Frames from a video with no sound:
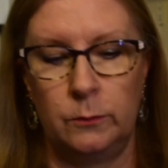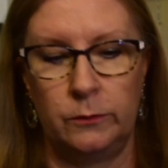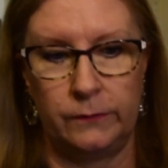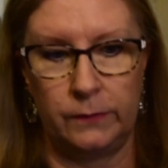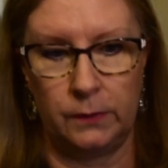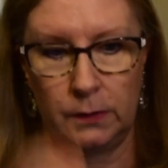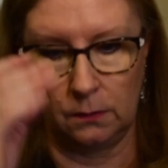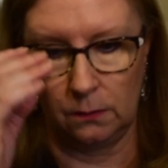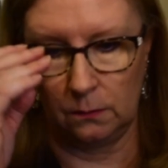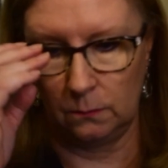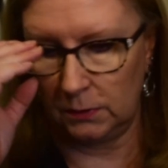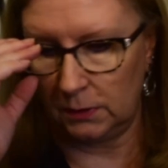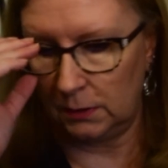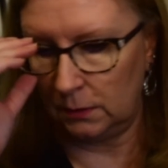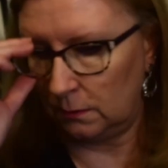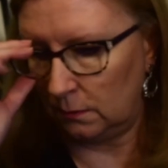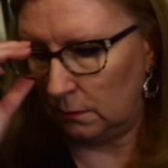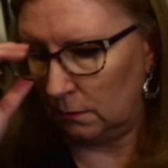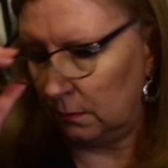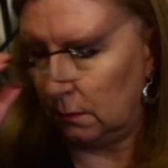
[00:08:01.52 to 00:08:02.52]
of year. I'm going
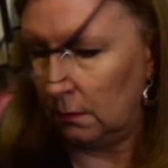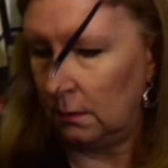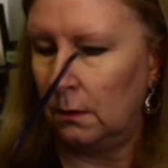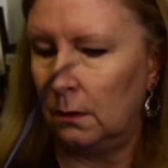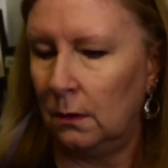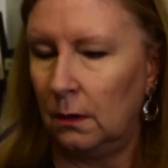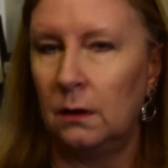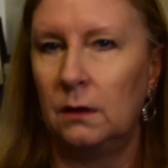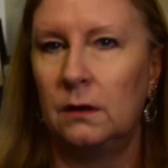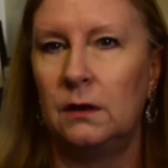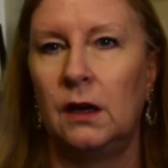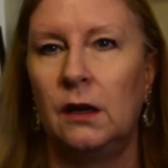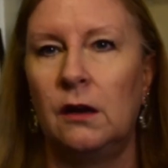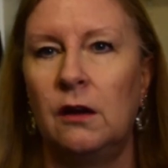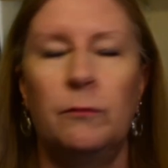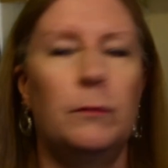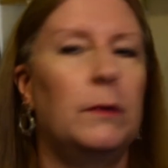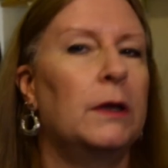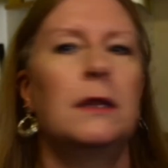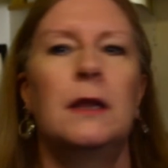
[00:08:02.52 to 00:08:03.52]
to take off my